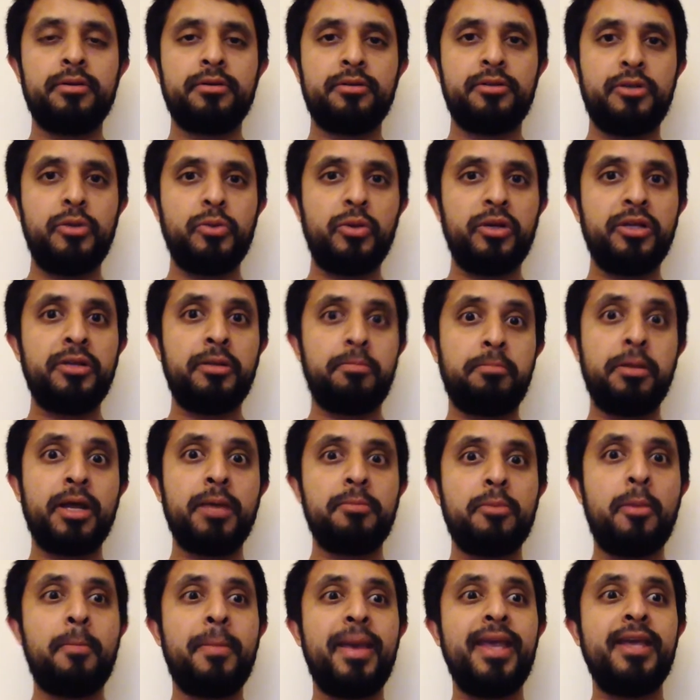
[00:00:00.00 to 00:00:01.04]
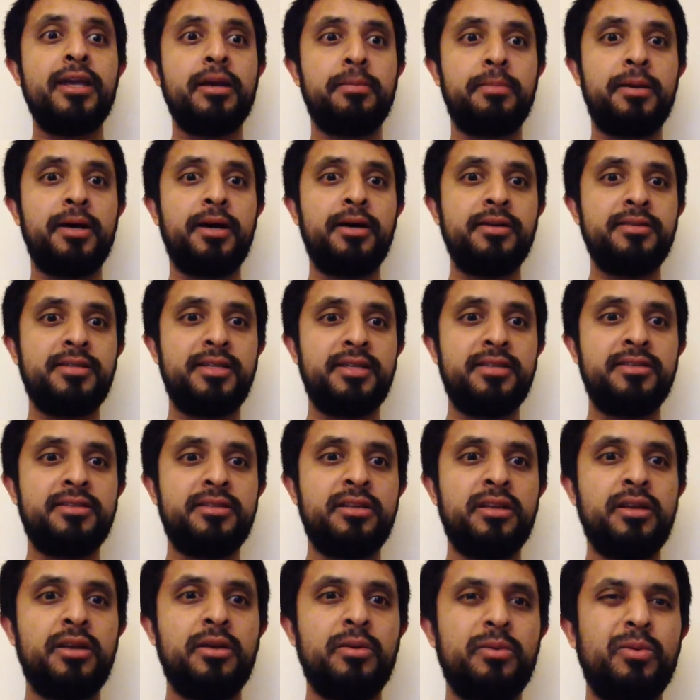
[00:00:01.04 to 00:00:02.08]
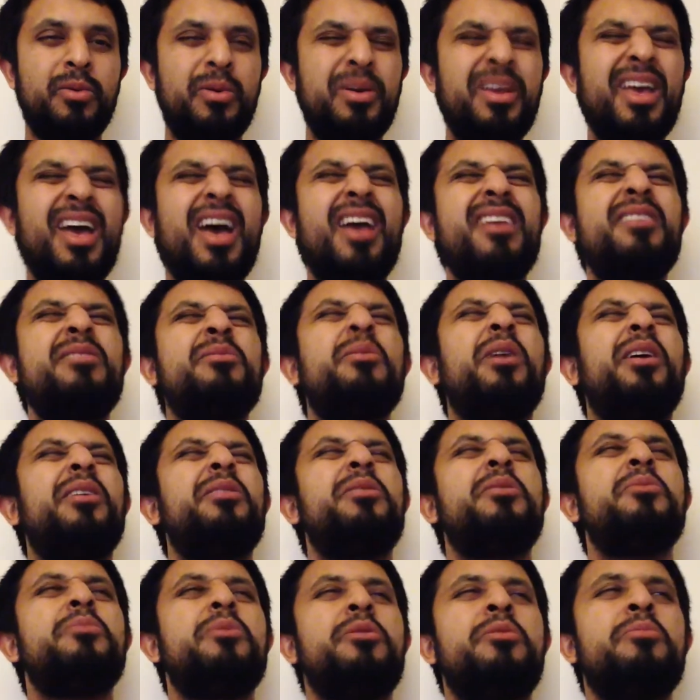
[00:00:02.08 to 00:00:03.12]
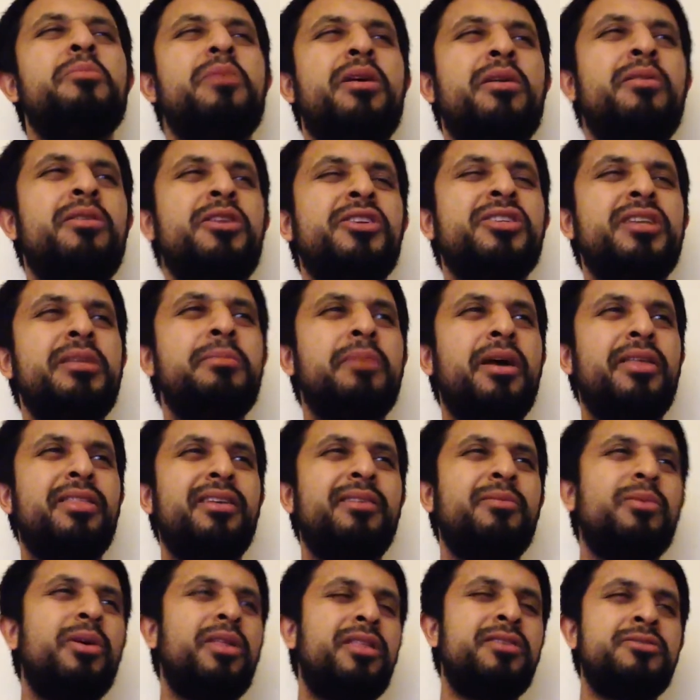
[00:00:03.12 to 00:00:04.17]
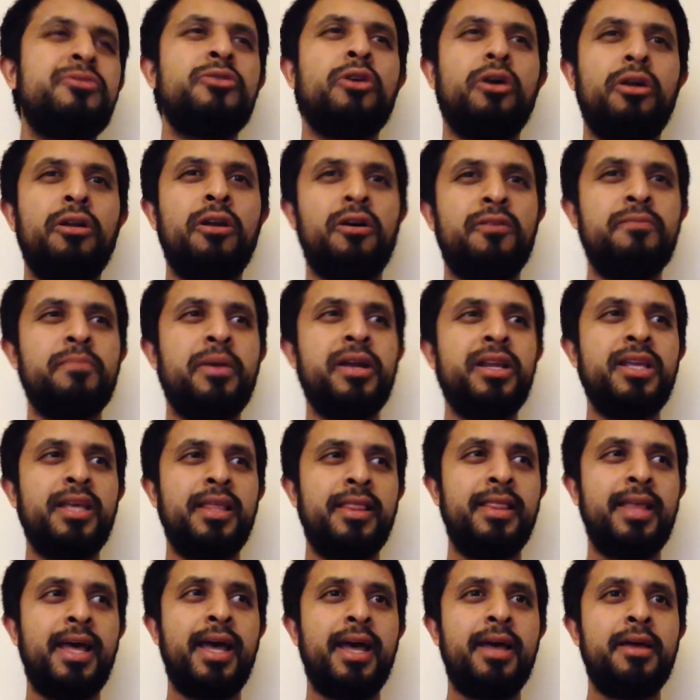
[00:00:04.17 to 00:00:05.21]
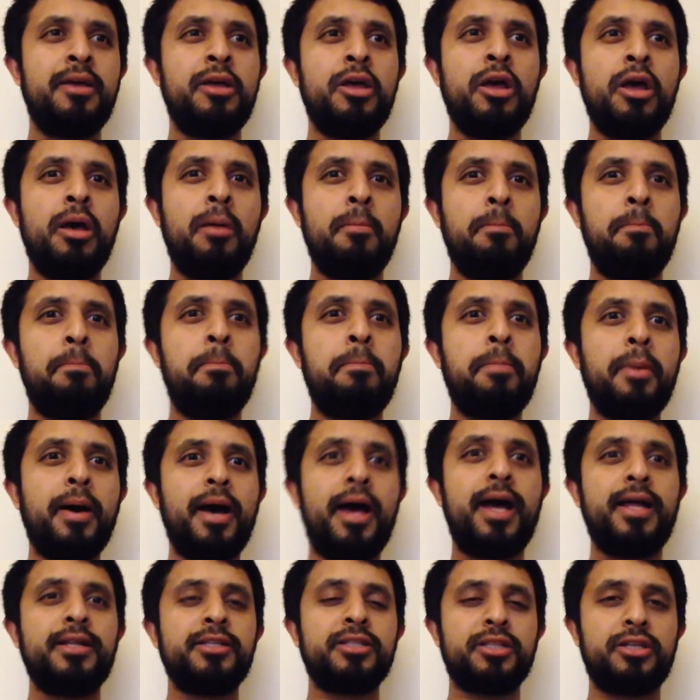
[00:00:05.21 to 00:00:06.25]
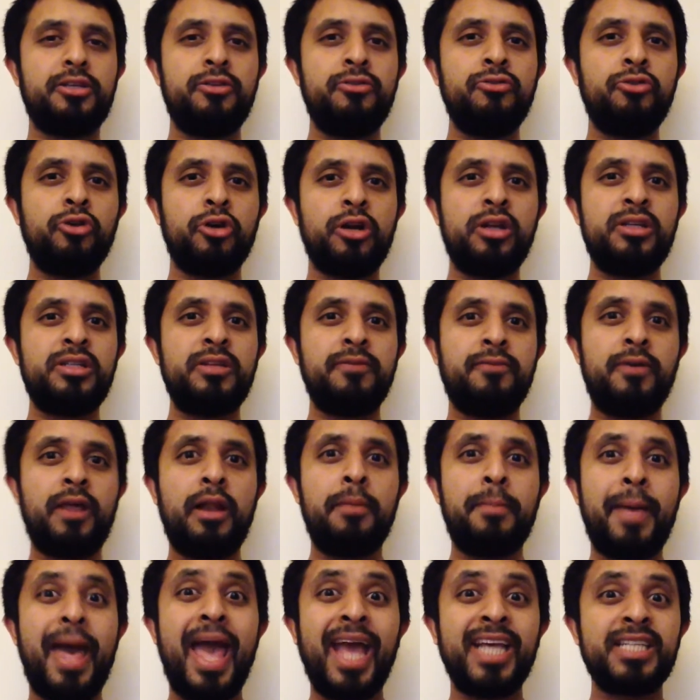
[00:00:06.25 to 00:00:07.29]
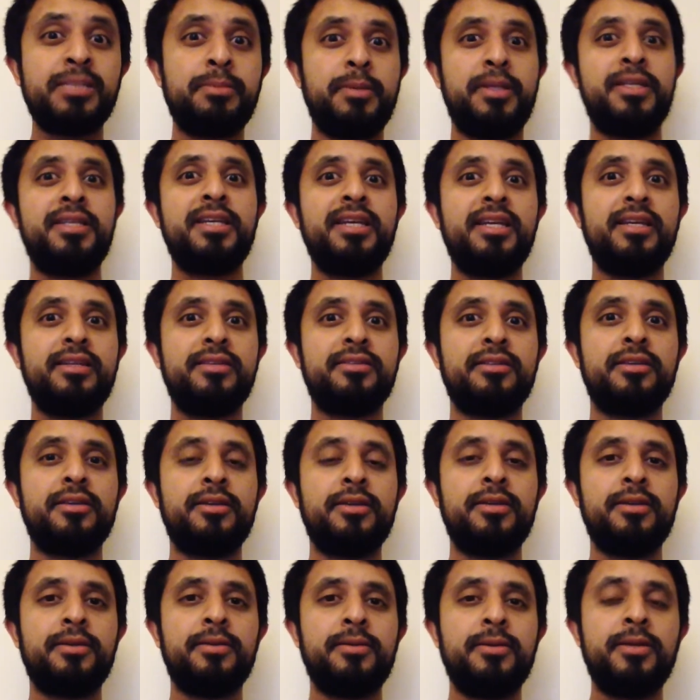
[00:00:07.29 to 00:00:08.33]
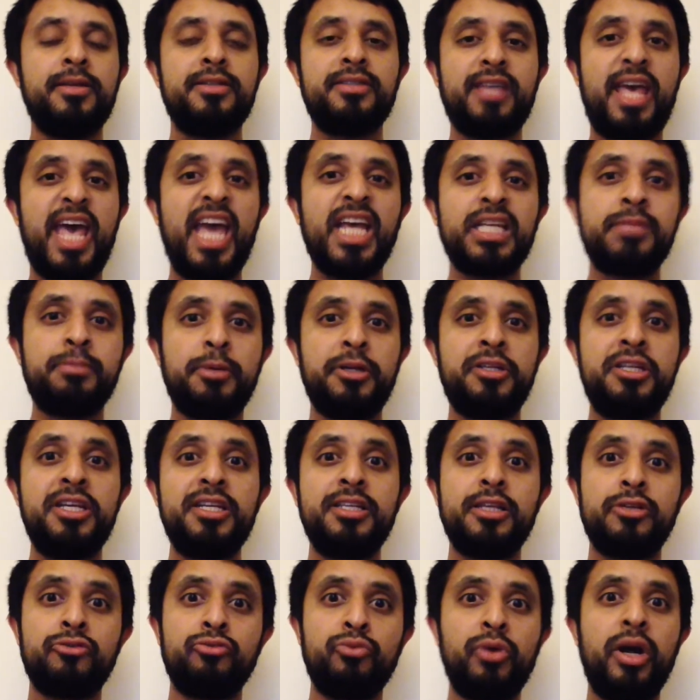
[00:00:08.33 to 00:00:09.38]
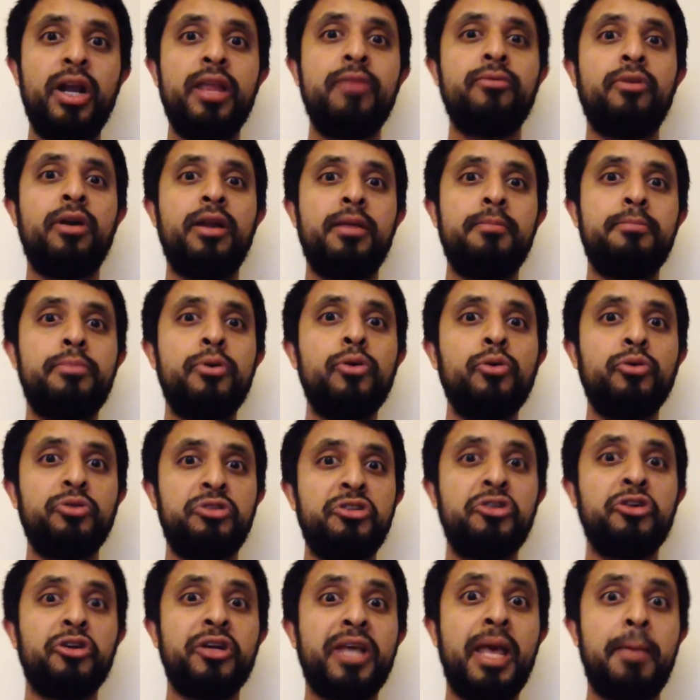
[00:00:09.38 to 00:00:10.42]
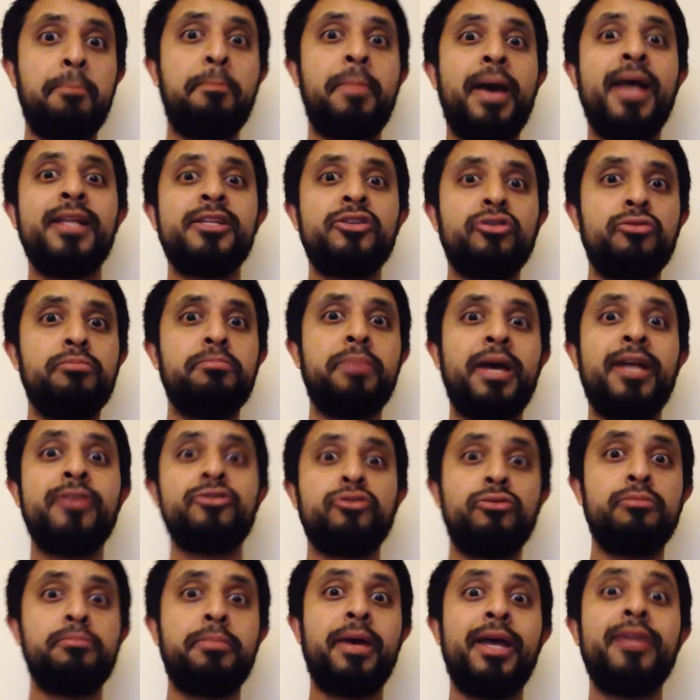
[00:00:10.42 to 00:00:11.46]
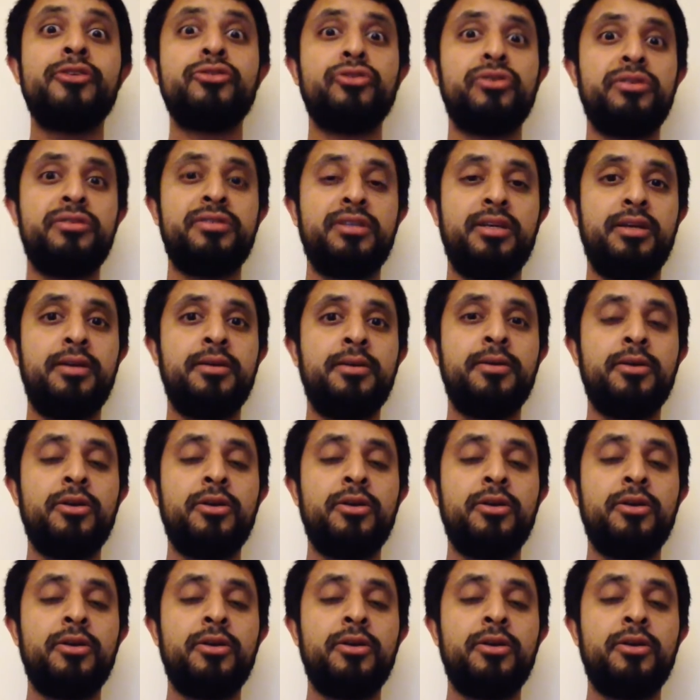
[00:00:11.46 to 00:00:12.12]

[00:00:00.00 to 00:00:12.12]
You want to become a makeup artist. Well, yeah, you know, you initially might think, well, there's not a lot of money in that, but you've got to develop expertise. So expertise is really, really important. You've got to get better and better and better at it.